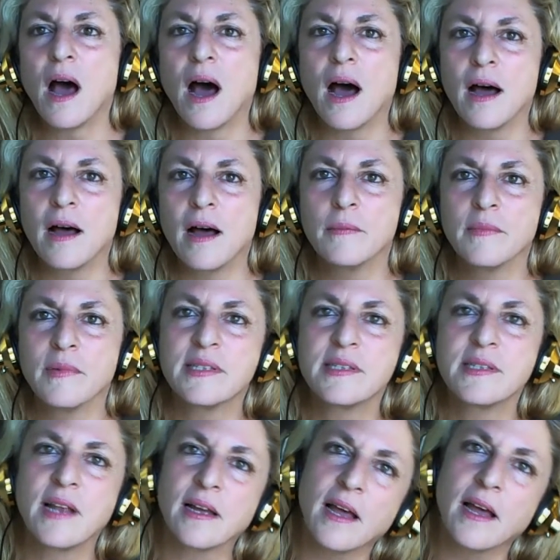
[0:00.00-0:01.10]
It's
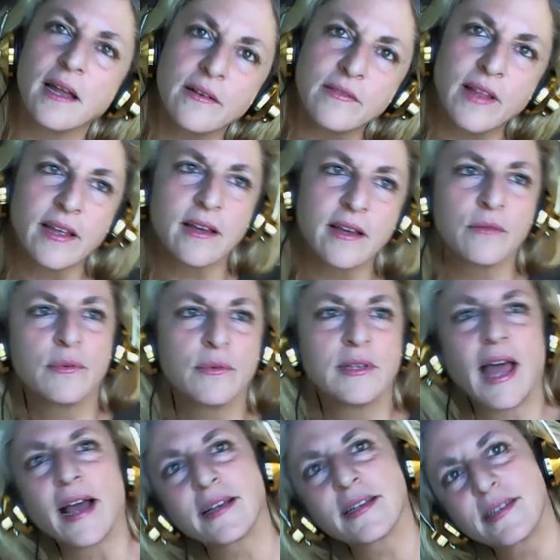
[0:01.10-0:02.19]
not kind of like a
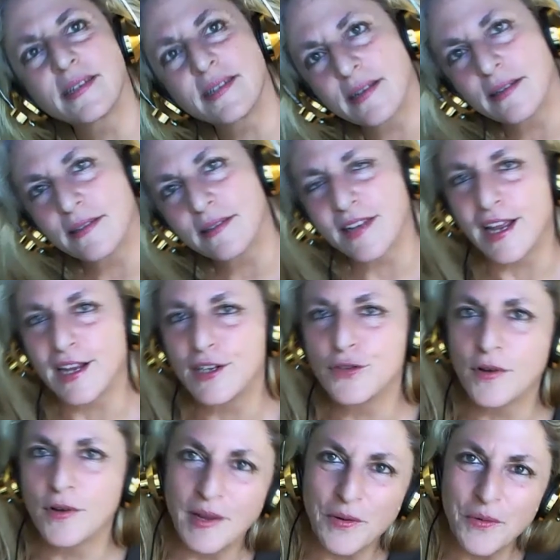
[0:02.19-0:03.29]
relaxed
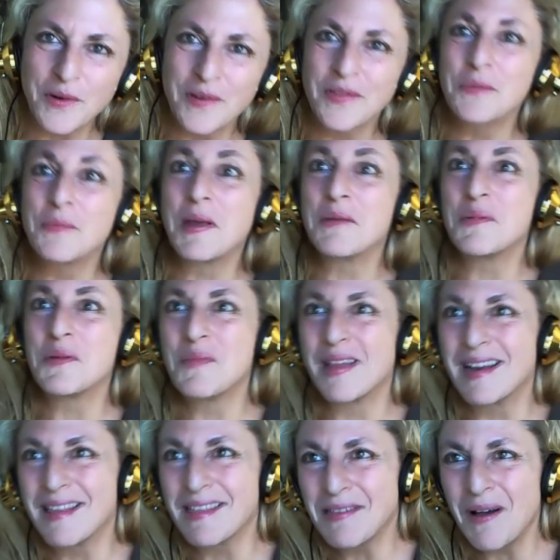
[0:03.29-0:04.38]
daydreaming where there may be
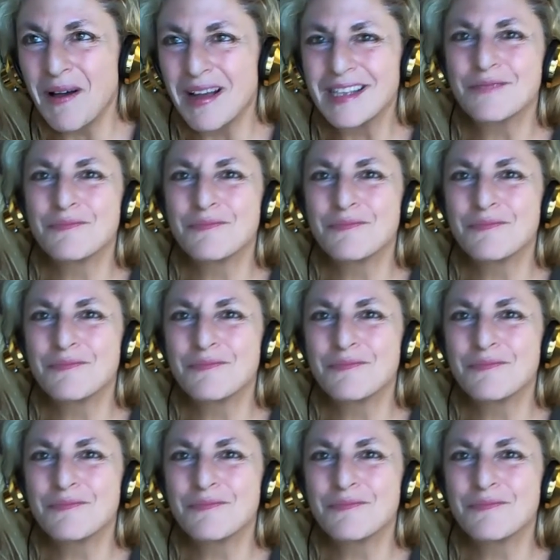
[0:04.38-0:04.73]
many thoughts,